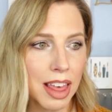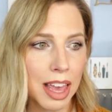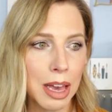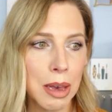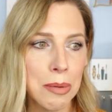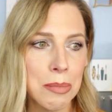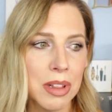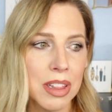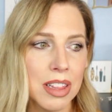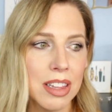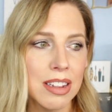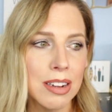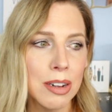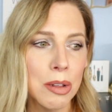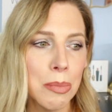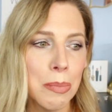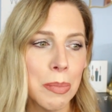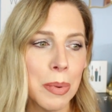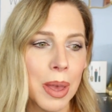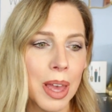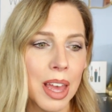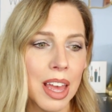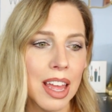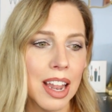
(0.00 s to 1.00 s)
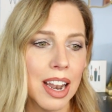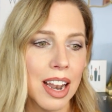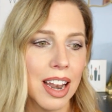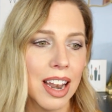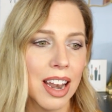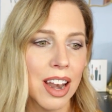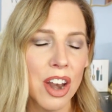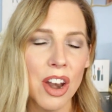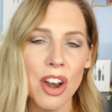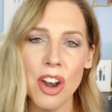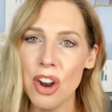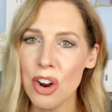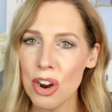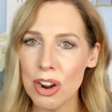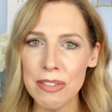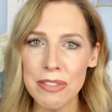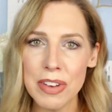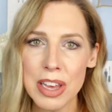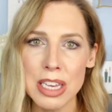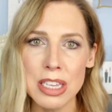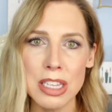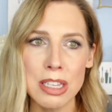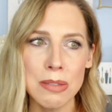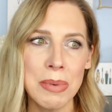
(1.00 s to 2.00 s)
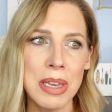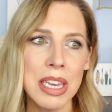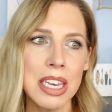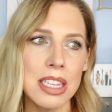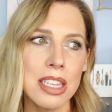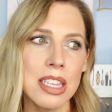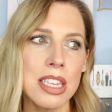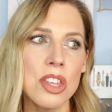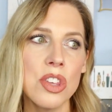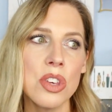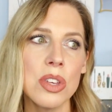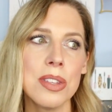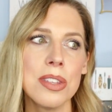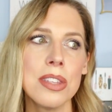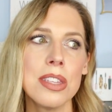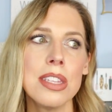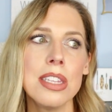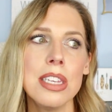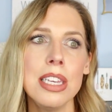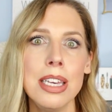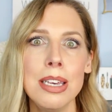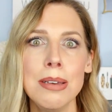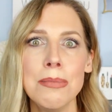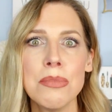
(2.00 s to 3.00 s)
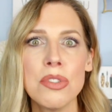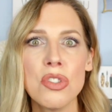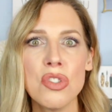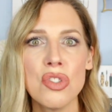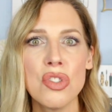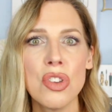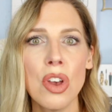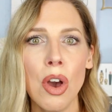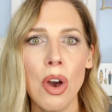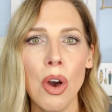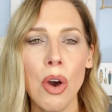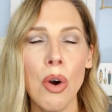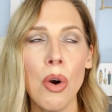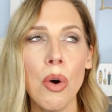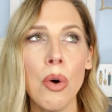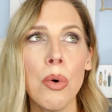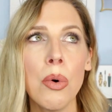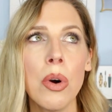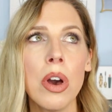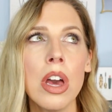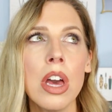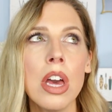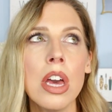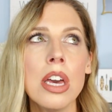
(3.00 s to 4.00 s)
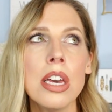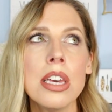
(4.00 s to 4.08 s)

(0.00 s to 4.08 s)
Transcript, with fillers: Like I'm a little bit nervous because it just seems so